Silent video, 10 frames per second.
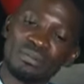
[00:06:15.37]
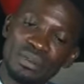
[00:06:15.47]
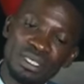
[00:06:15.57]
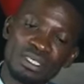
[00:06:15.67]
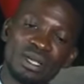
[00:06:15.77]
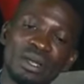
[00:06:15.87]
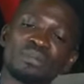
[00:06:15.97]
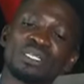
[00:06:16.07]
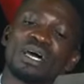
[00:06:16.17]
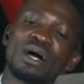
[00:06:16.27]

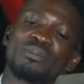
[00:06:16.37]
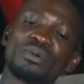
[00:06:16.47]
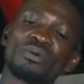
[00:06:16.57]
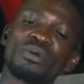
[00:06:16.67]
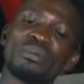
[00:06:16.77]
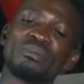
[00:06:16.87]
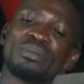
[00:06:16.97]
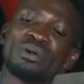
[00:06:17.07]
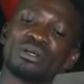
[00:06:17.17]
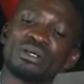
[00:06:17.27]
interrupted our program.
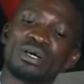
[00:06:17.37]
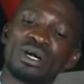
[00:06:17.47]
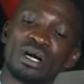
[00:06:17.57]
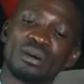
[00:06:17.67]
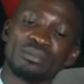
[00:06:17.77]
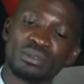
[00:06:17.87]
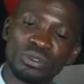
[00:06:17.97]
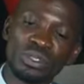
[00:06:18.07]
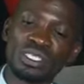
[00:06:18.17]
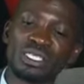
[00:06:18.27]
To
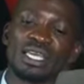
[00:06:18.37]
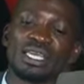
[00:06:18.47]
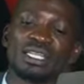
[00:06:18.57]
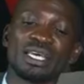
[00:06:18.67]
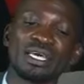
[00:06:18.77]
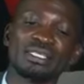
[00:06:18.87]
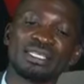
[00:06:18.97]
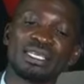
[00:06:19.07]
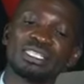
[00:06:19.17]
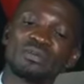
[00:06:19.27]
this end, I
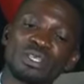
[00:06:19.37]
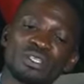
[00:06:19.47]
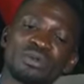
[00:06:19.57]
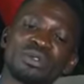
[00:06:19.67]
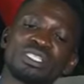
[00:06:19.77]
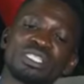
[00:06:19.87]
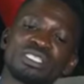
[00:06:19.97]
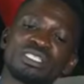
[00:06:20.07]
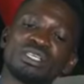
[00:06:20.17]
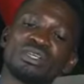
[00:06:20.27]
send special
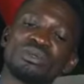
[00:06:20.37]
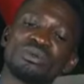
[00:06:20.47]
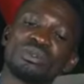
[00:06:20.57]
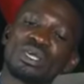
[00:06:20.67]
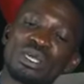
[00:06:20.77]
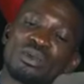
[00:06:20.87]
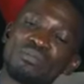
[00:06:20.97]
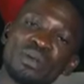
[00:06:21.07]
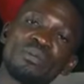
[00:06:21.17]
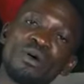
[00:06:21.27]
greetings to the
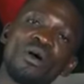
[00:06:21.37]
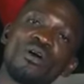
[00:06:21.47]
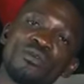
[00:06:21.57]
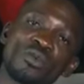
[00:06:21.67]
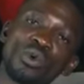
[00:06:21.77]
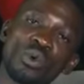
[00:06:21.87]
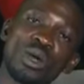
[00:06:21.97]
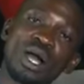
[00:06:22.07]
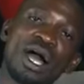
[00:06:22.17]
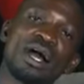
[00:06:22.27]
people of
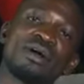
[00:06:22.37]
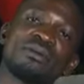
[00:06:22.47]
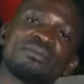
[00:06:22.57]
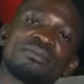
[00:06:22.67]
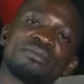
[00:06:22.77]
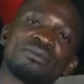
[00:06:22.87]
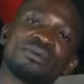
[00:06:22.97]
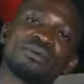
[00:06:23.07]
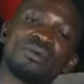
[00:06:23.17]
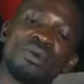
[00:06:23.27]
Luoka
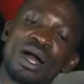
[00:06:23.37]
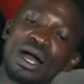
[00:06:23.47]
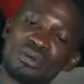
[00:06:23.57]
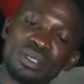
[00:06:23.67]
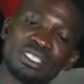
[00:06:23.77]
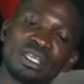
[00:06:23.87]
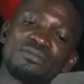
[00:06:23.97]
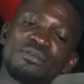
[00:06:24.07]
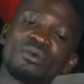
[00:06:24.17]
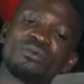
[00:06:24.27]
who were arrested
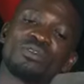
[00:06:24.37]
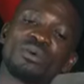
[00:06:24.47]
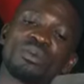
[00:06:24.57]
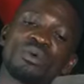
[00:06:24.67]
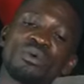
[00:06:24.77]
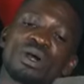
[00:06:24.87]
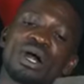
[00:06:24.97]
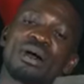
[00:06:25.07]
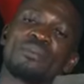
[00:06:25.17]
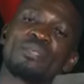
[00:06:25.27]
from
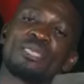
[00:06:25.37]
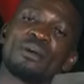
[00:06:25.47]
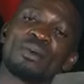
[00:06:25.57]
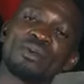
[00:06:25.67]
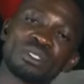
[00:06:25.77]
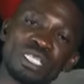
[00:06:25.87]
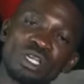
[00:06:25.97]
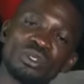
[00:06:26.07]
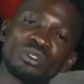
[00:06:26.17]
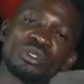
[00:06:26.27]
Luoka. But we
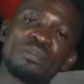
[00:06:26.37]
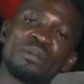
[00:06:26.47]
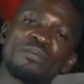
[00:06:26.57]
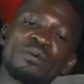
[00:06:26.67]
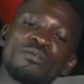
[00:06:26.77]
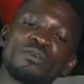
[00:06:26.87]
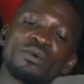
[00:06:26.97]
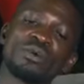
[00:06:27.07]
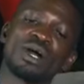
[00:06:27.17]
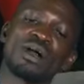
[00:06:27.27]
salute to the people of
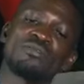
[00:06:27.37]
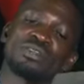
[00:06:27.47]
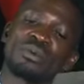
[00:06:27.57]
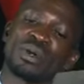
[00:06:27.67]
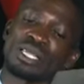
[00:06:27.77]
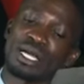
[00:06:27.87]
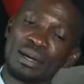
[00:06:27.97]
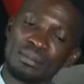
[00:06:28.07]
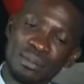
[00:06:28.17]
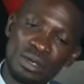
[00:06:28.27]
Luoka for the welcome.